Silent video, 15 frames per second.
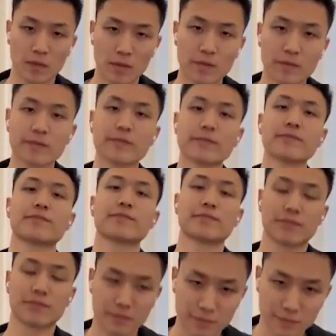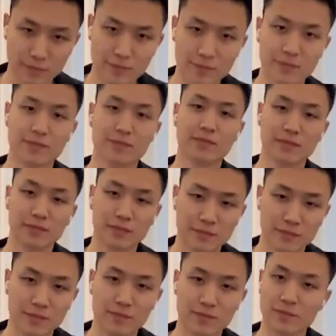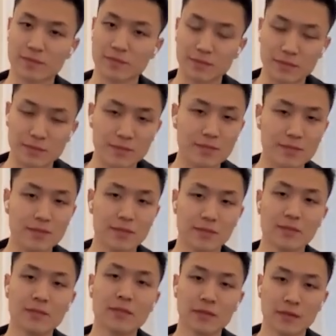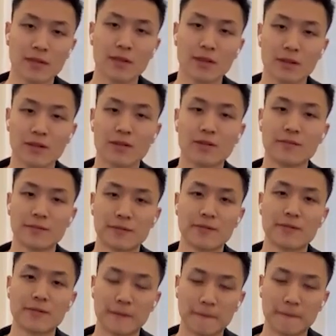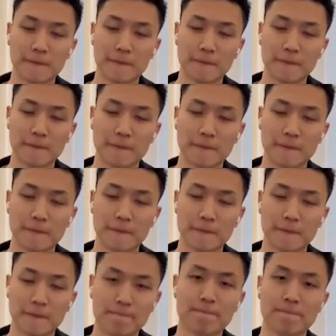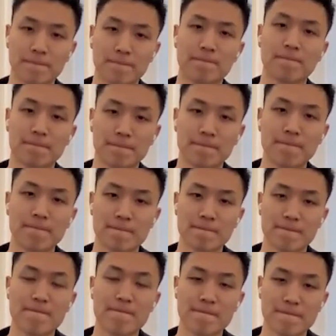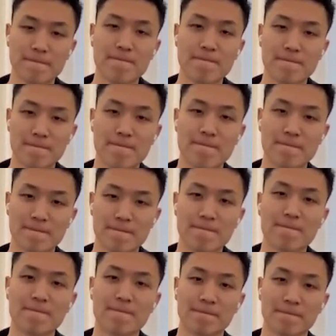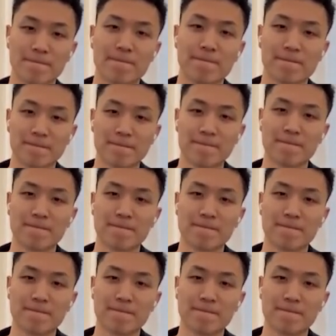[no speech]